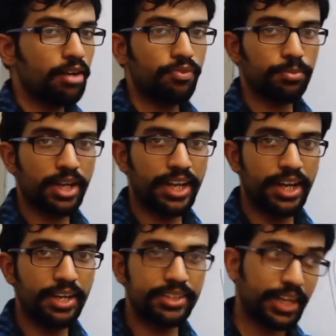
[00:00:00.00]
from the
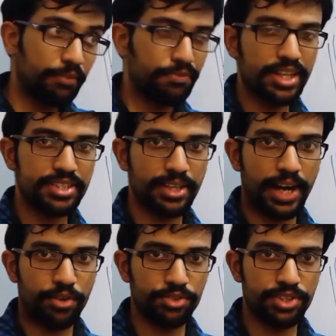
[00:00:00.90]
air, they can fix the
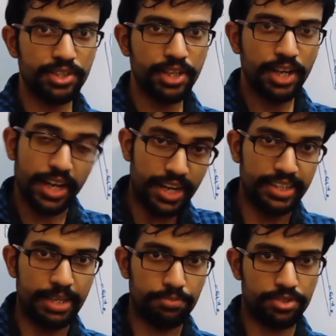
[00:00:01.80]
nitrogen
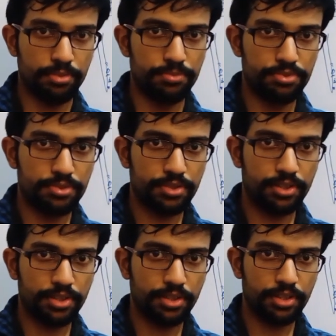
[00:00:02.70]
in themselves.
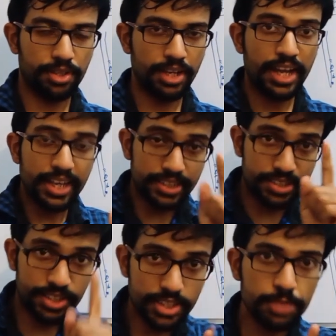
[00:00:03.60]

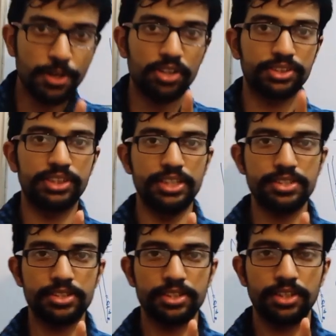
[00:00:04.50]
Just because
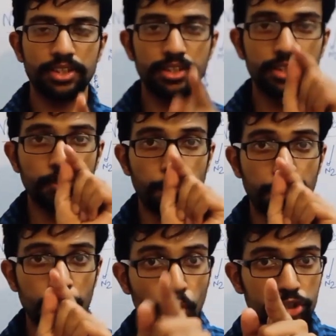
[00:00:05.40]

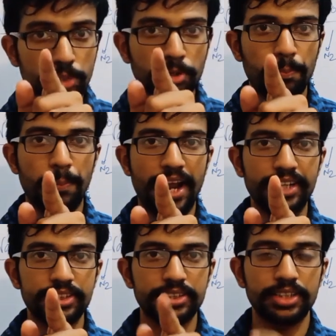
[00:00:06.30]
the roots of the
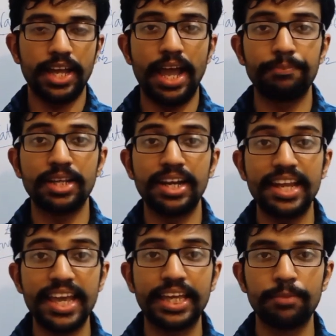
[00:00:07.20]
plants have the
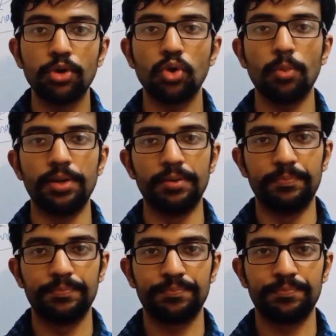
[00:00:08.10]
leg hemoglobin.